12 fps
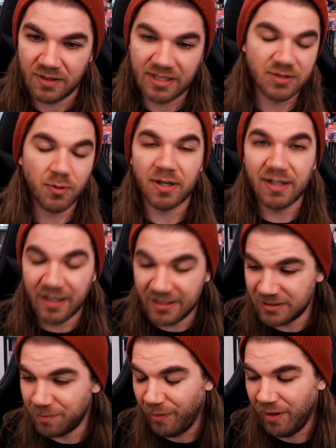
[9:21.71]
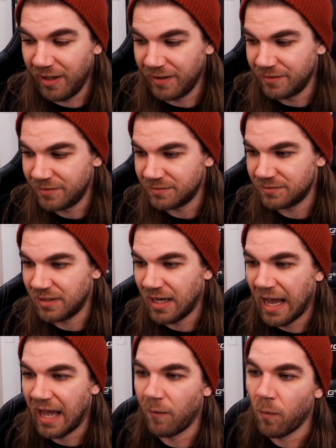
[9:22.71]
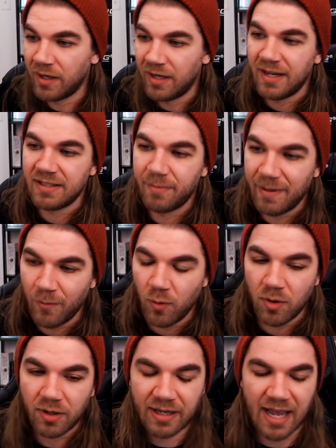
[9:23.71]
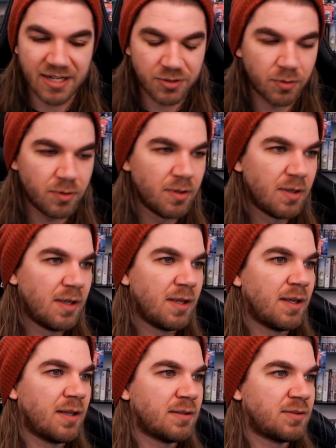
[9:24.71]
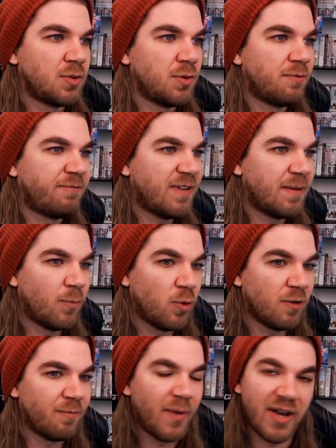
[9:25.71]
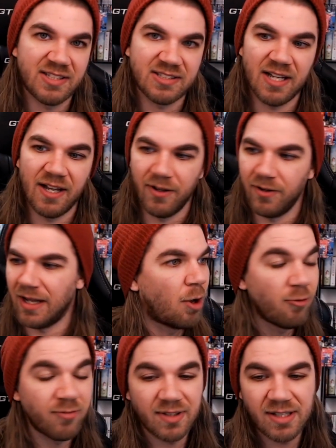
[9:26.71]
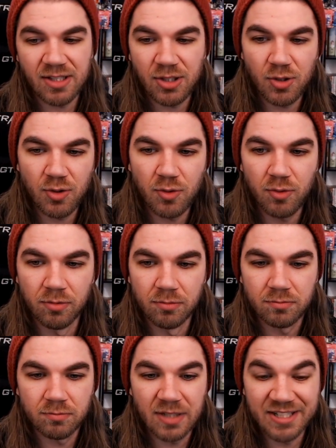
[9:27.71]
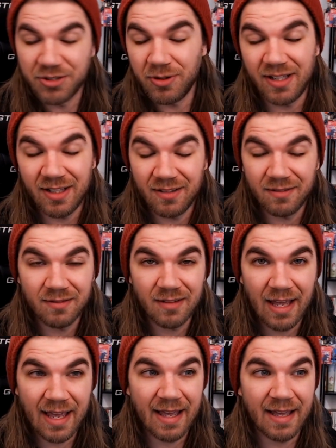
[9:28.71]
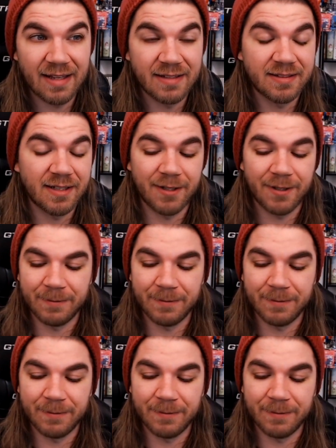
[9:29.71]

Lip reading: disorganized, but I wanted it to be more casual to fit more of my style. Hopefully you enjoyed it and